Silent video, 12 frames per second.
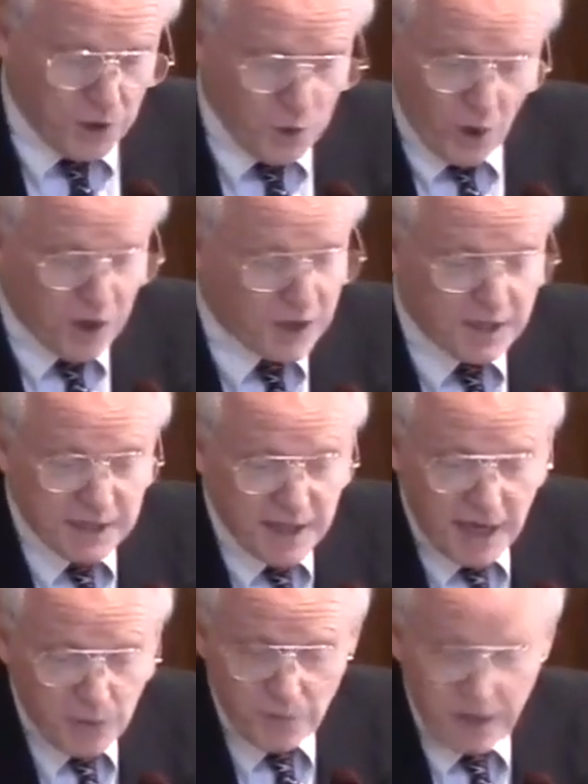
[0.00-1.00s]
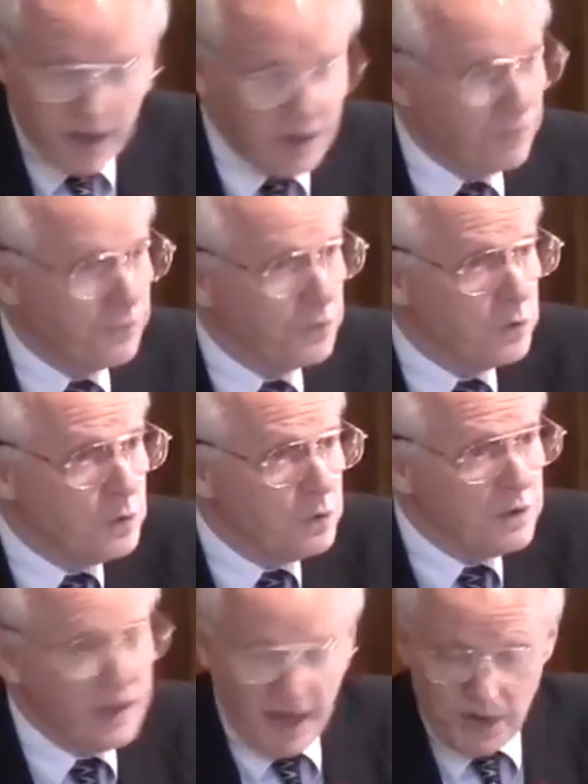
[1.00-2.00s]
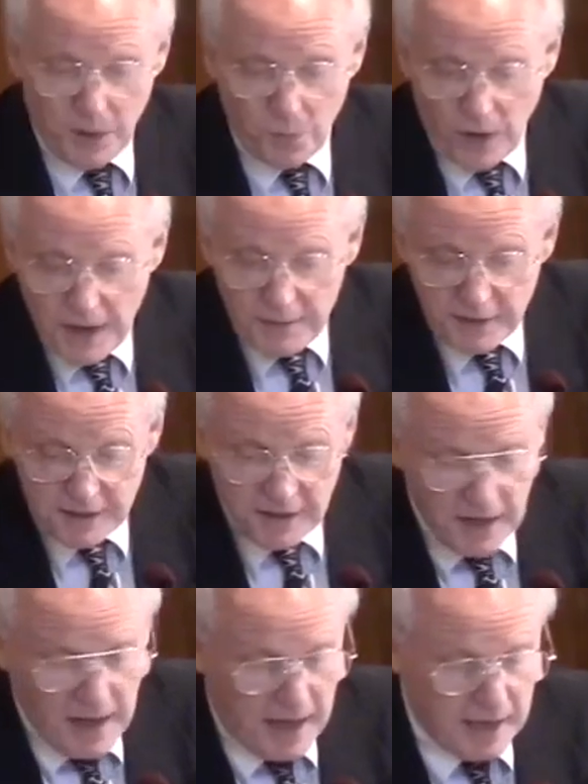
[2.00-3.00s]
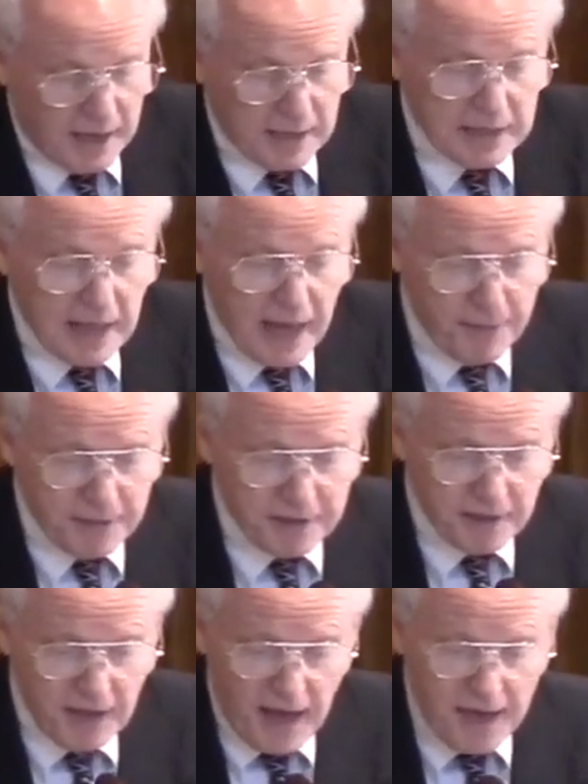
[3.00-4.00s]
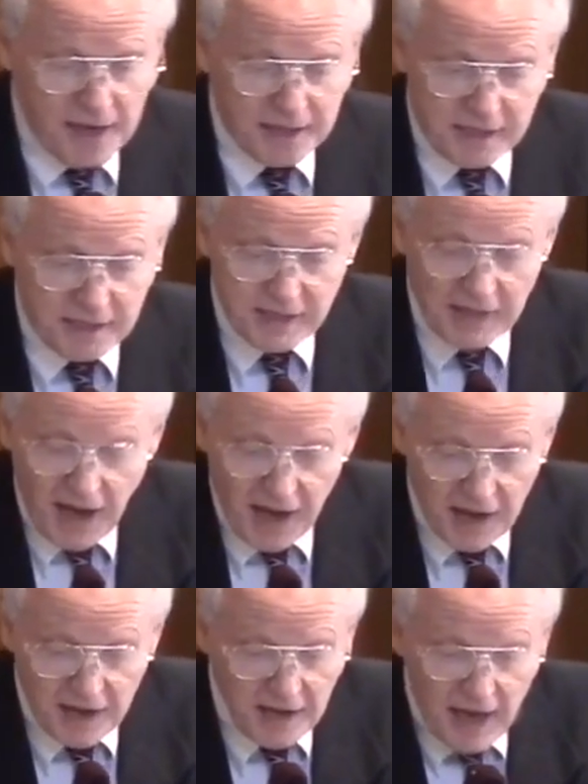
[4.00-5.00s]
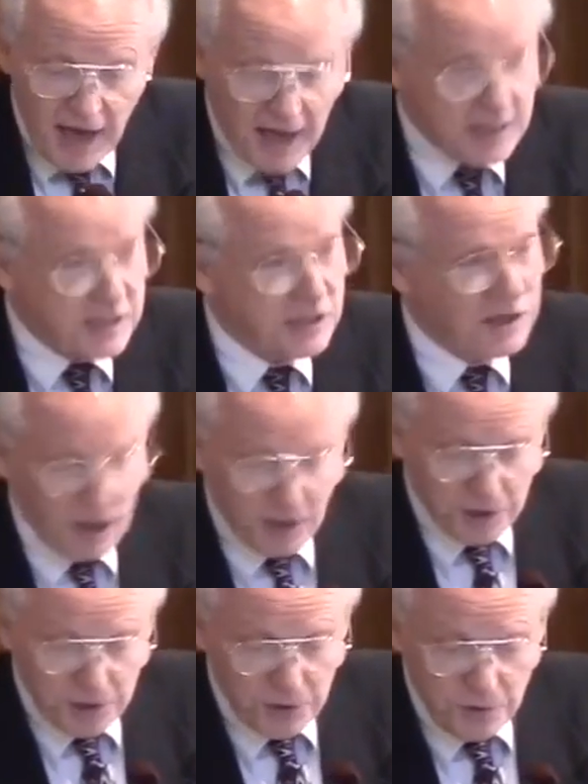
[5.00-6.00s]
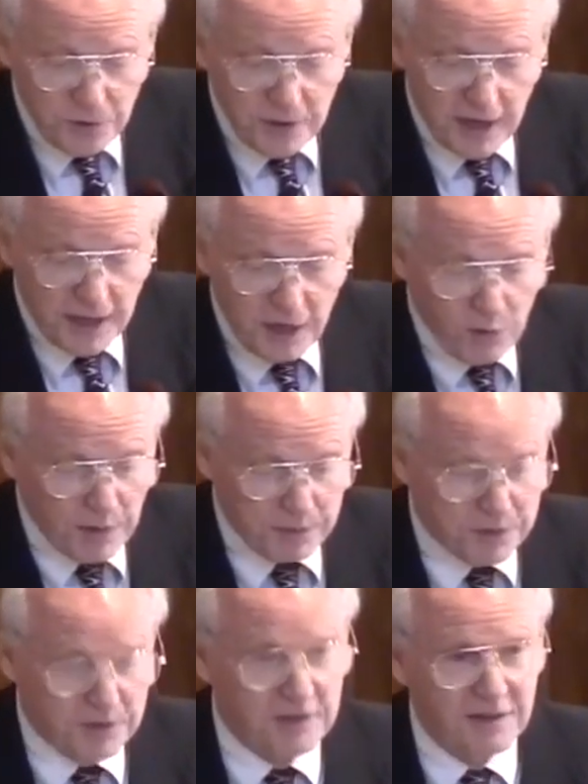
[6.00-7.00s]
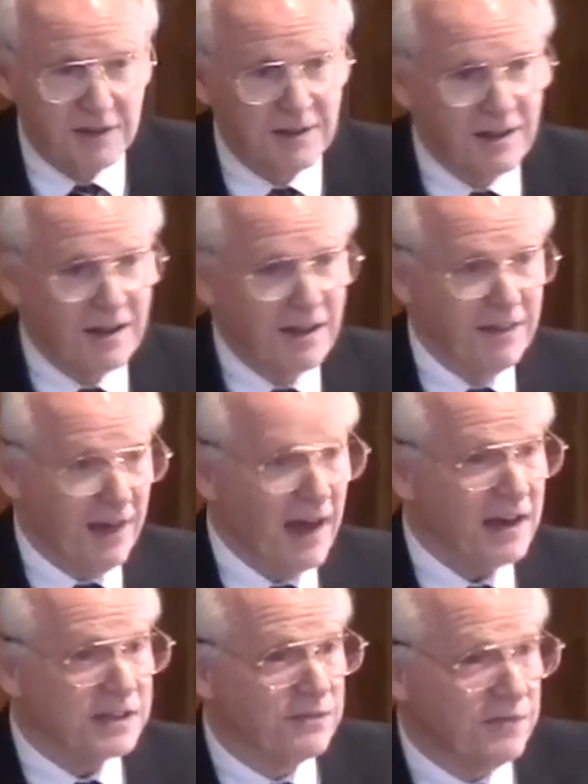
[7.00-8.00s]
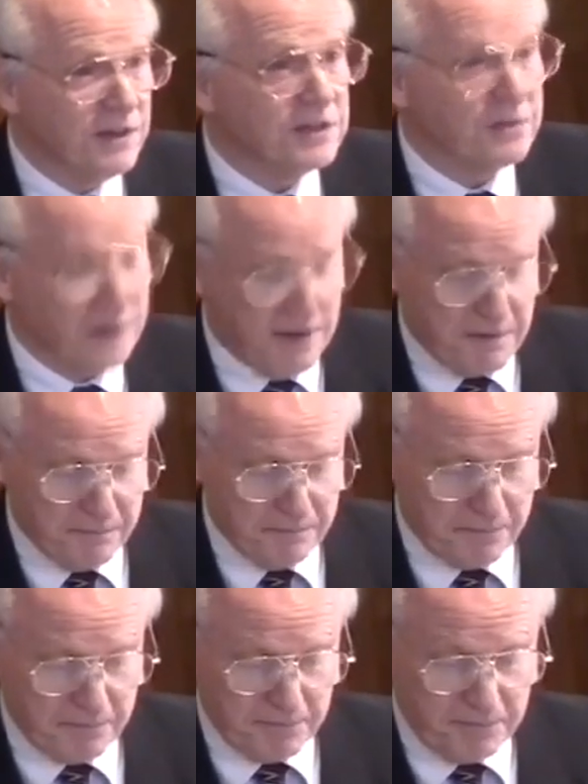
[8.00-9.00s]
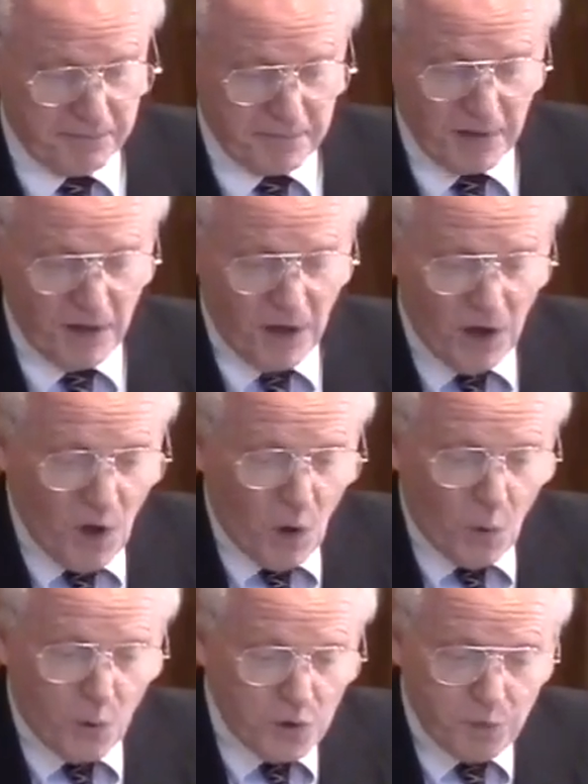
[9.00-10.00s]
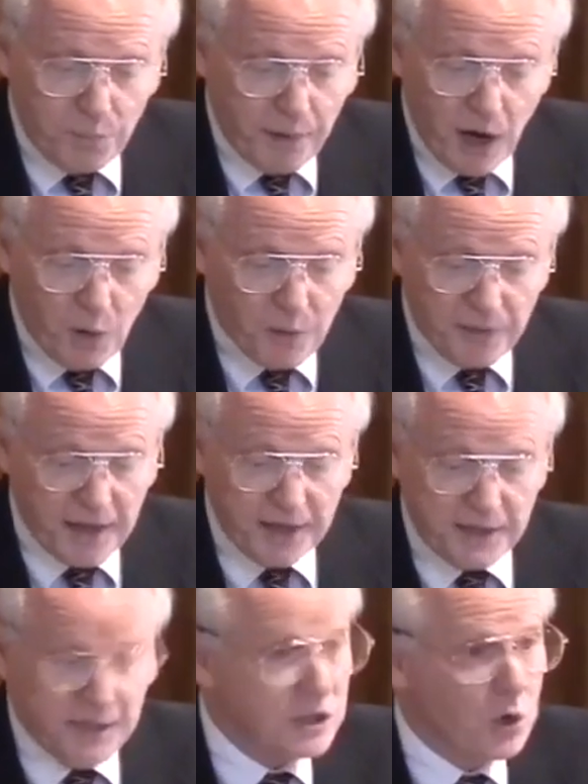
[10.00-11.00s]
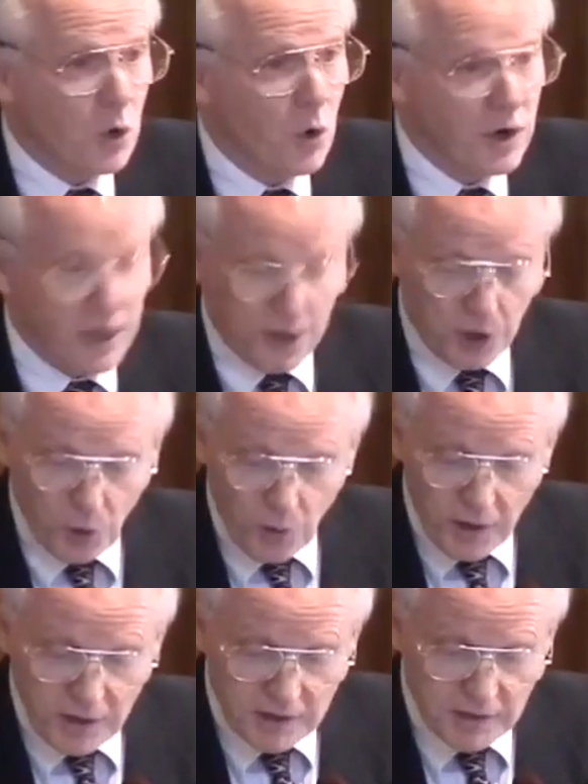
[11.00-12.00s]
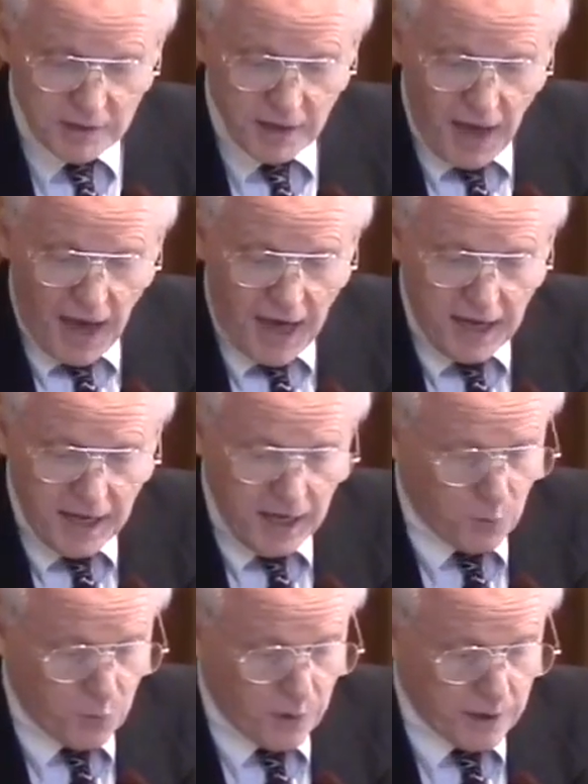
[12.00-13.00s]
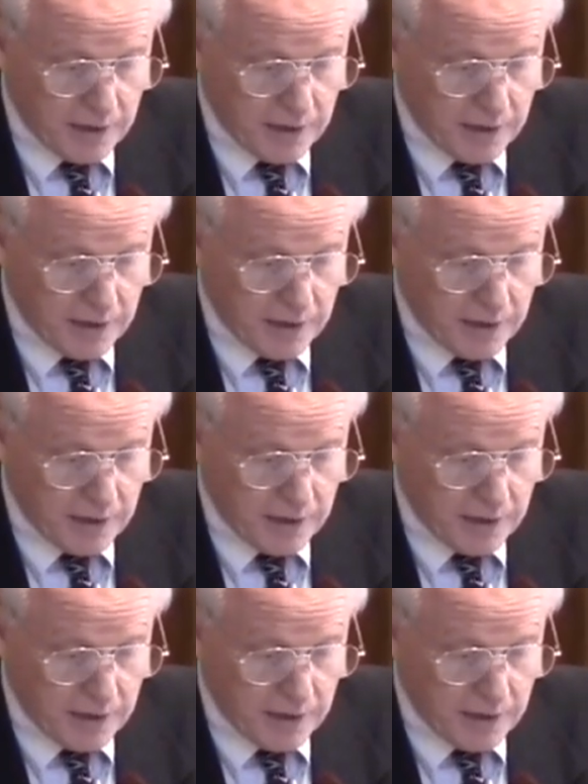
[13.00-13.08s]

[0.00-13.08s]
are content with any food, any raiment, any climate, any society, any solitude and interruption, that is victory. When you bear with any discord and annoyance, any irreg